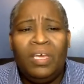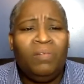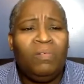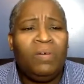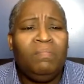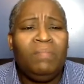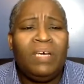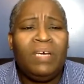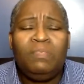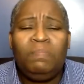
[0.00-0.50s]
We
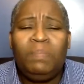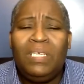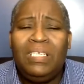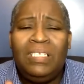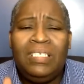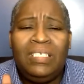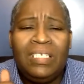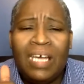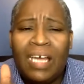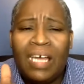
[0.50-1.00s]
must be
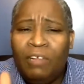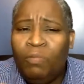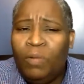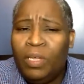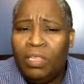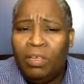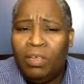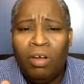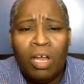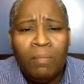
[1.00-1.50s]
done with
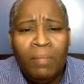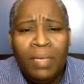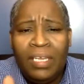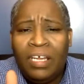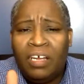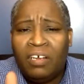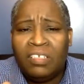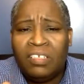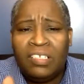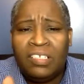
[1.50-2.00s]
harming
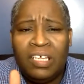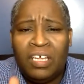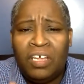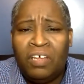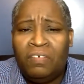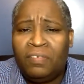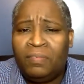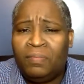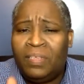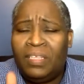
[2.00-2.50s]

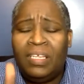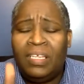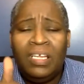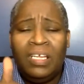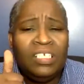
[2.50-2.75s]
ourselves with